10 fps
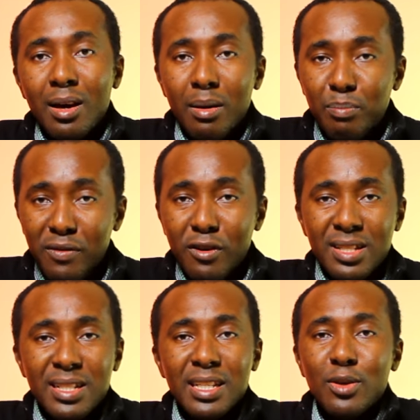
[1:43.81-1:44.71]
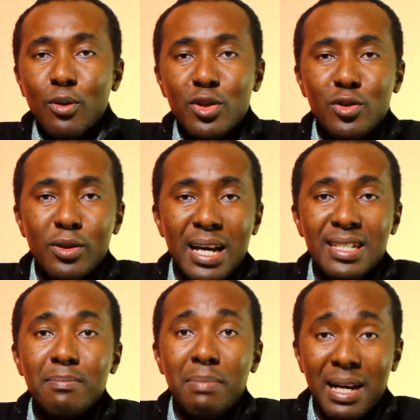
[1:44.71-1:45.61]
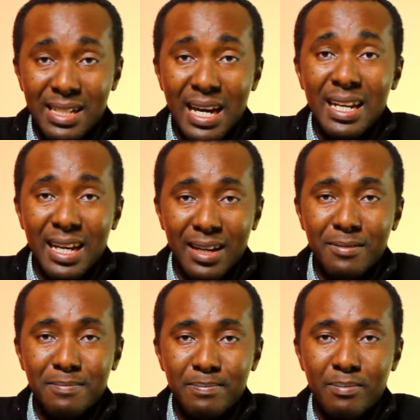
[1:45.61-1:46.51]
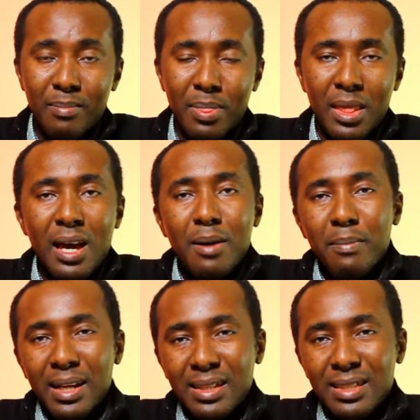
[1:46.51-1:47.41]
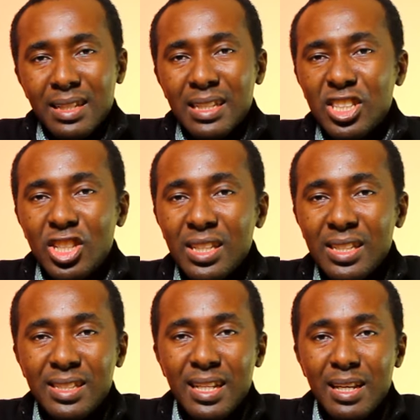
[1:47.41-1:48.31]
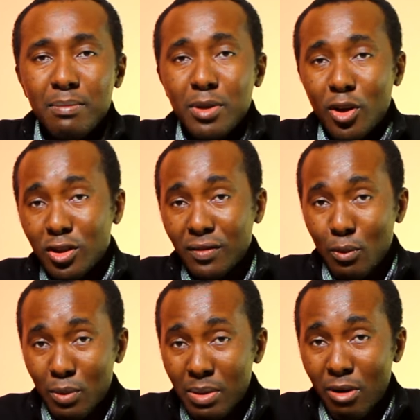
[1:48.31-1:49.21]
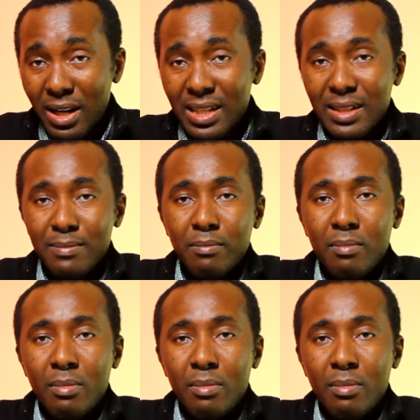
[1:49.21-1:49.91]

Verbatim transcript: Previously, he was known as Bandana, but he changed his name because of the rebranding